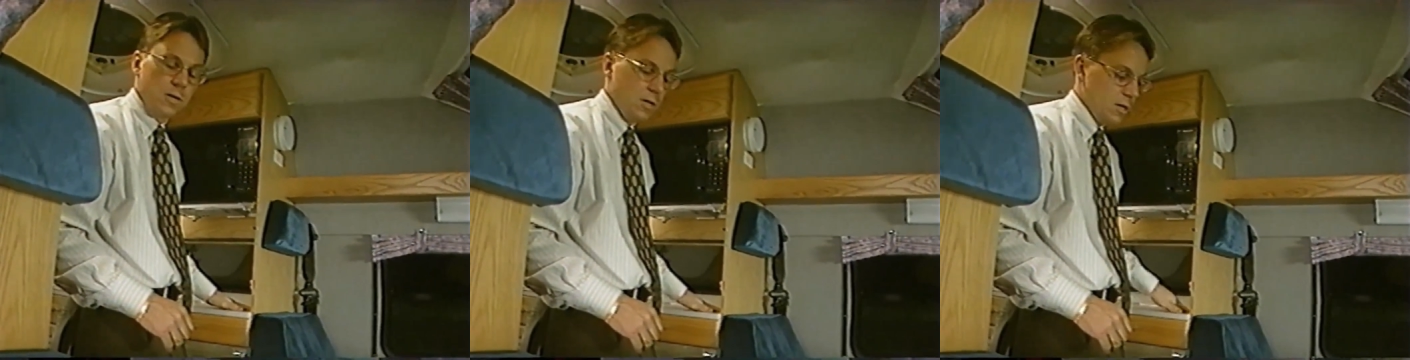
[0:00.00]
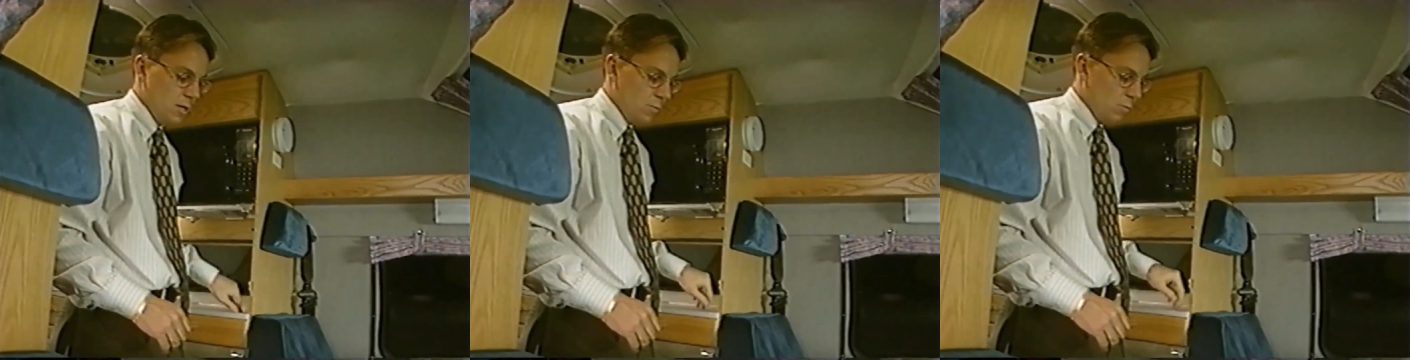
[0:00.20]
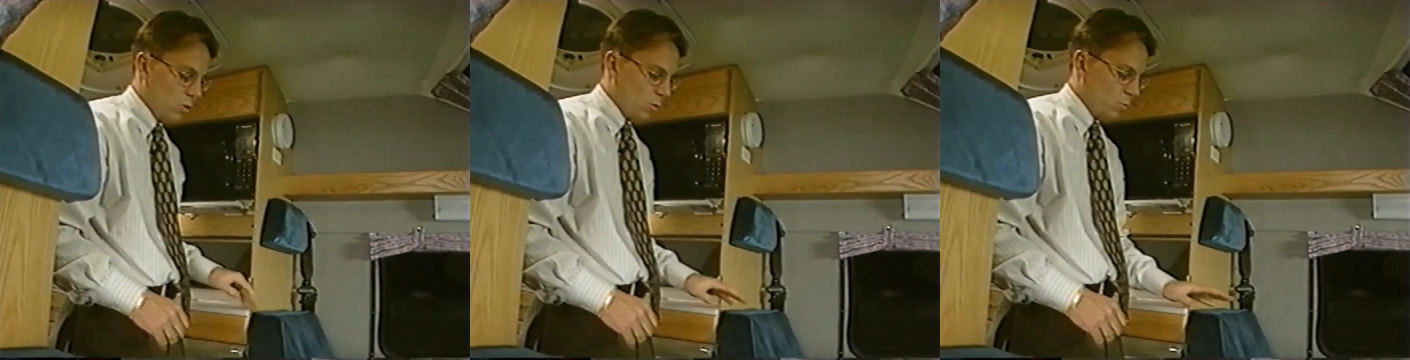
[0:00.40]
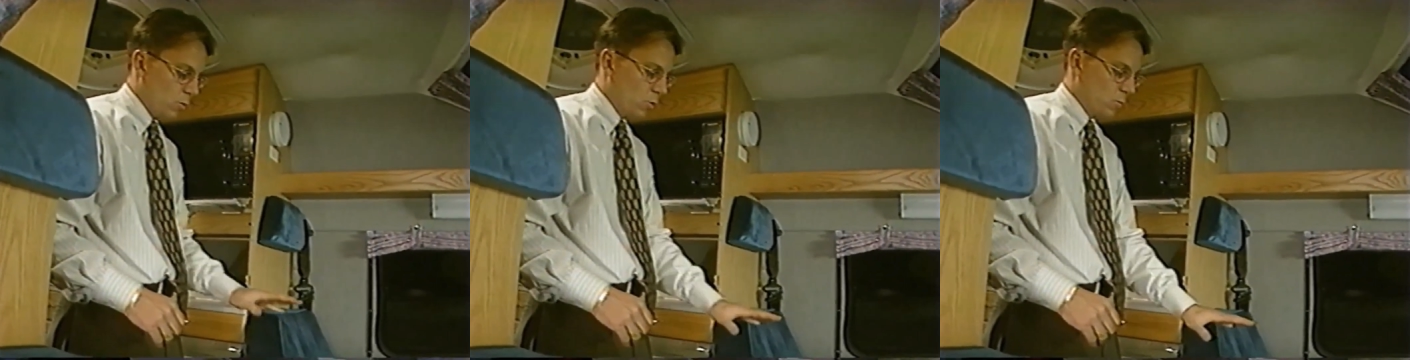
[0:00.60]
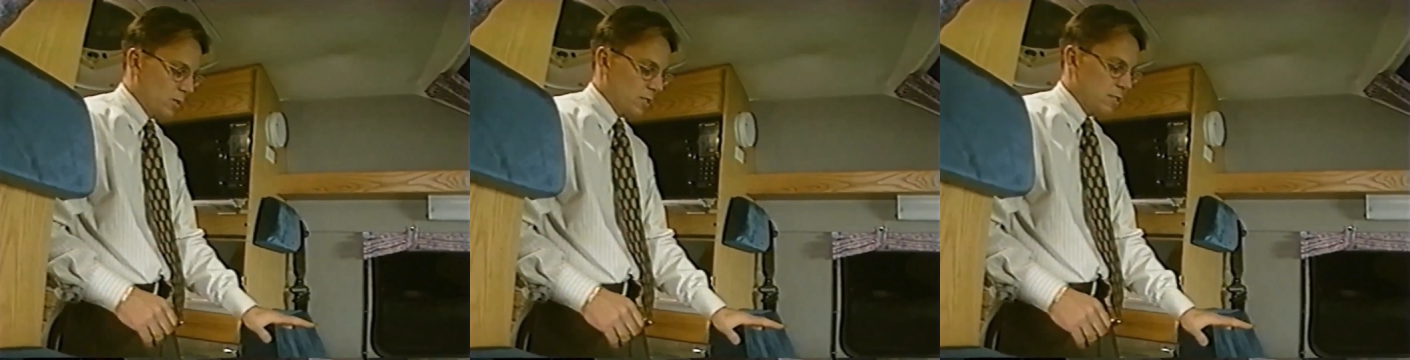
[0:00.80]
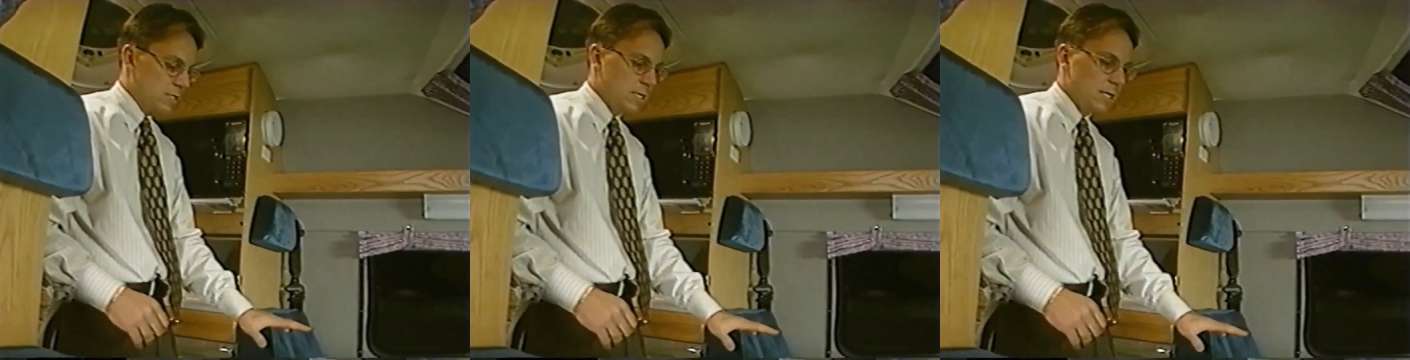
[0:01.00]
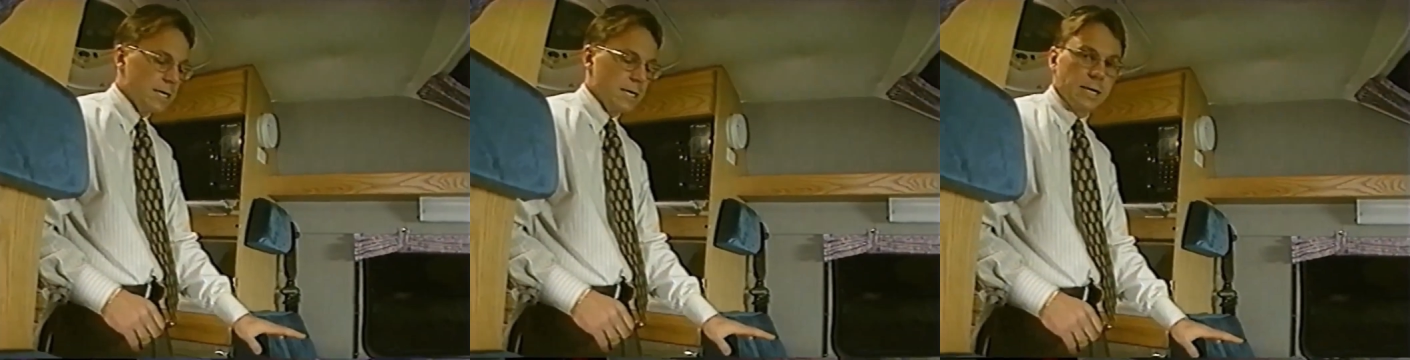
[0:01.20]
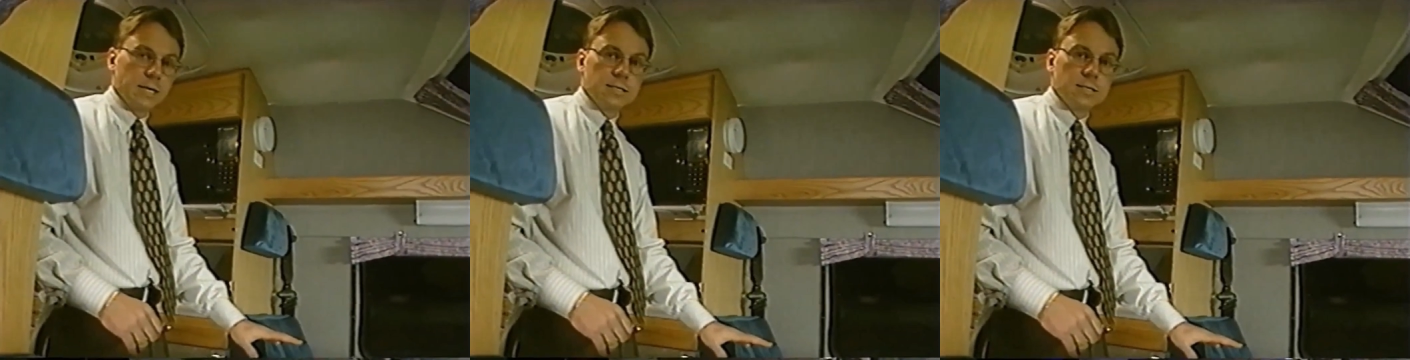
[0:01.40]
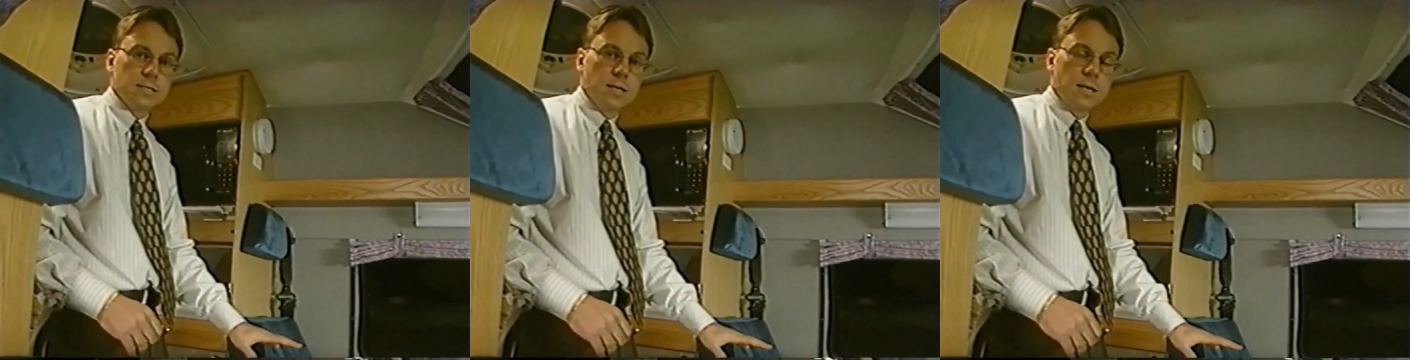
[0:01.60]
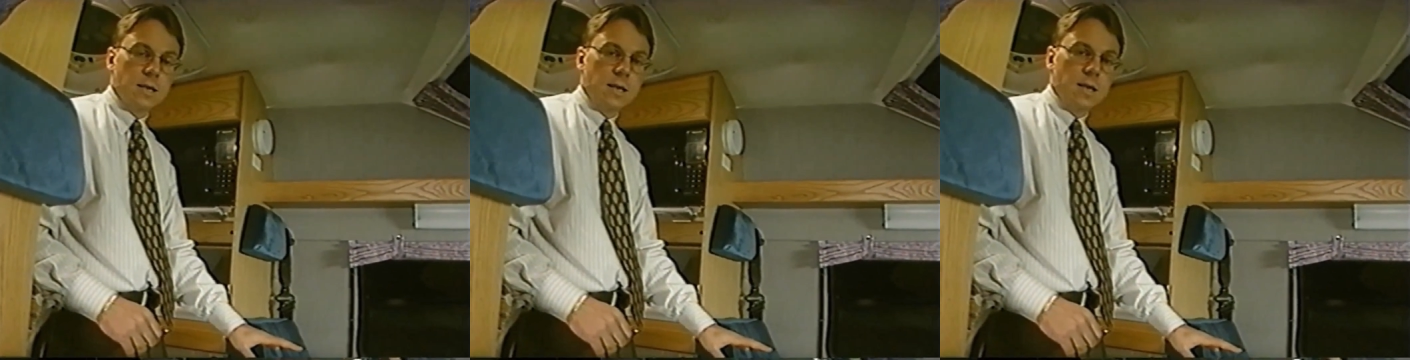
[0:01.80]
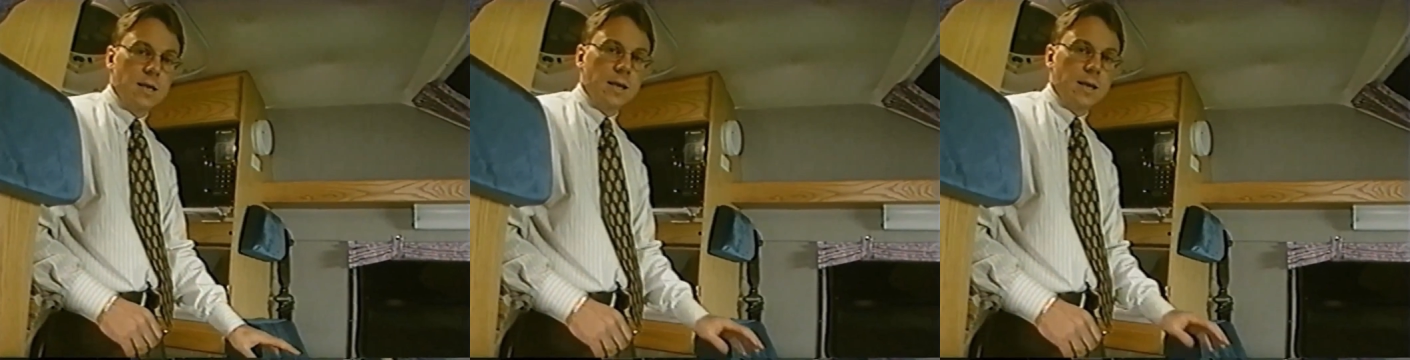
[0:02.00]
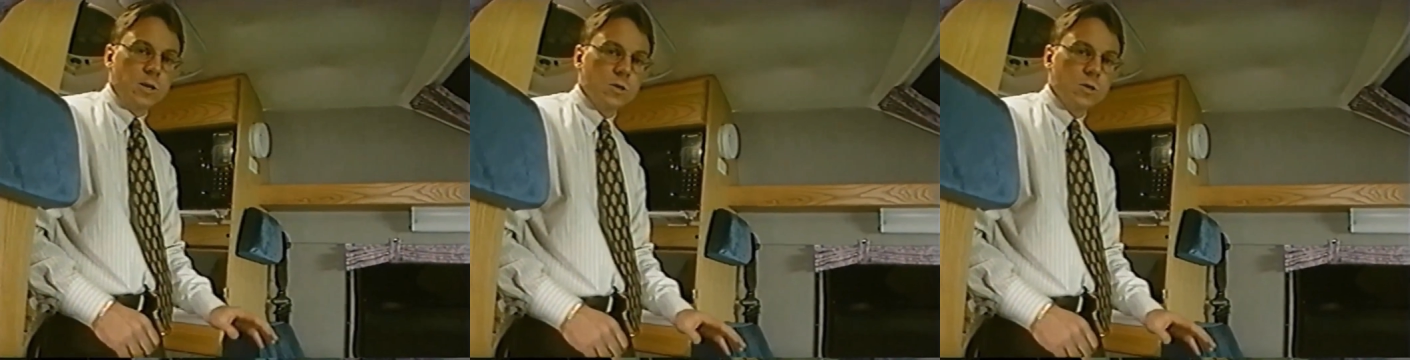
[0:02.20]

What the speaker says: more appropriate seating heights, and also